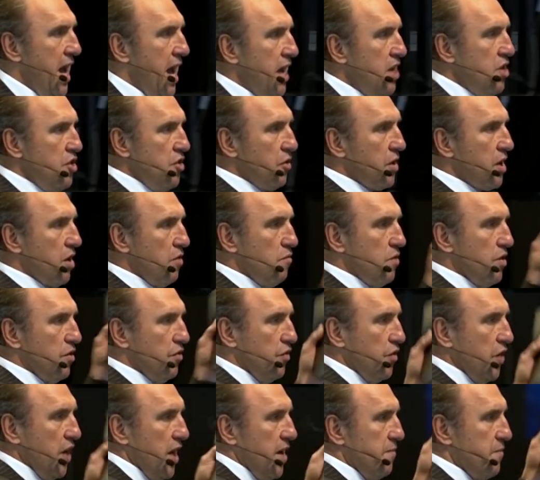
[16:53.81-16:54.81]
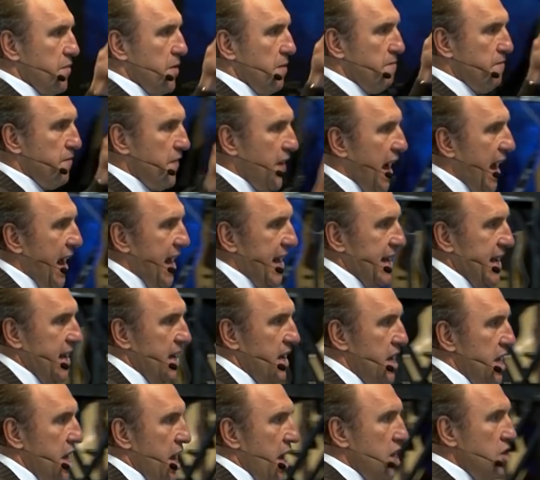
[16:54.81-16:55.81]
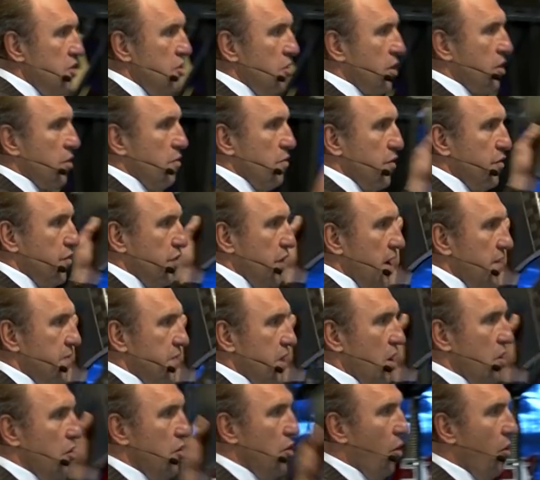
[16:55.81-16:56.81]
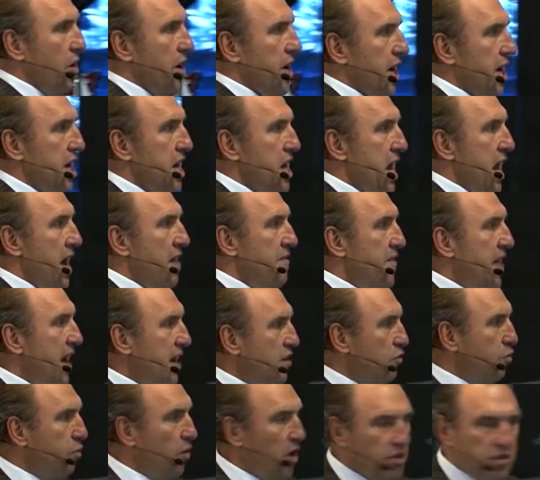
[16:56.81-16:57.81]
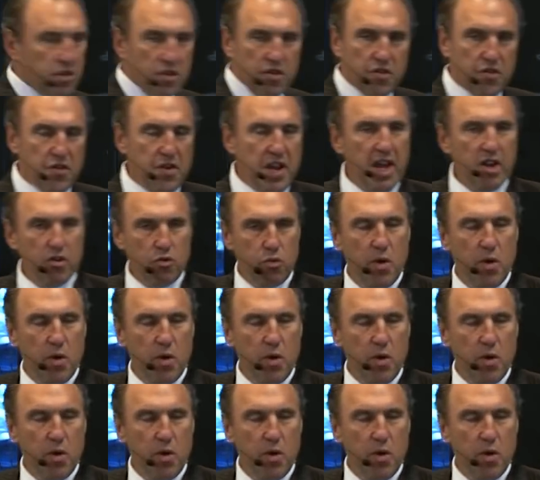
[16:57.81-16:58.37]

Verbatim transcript: and you can receive the fire and you can receive the anointing. And that's what this next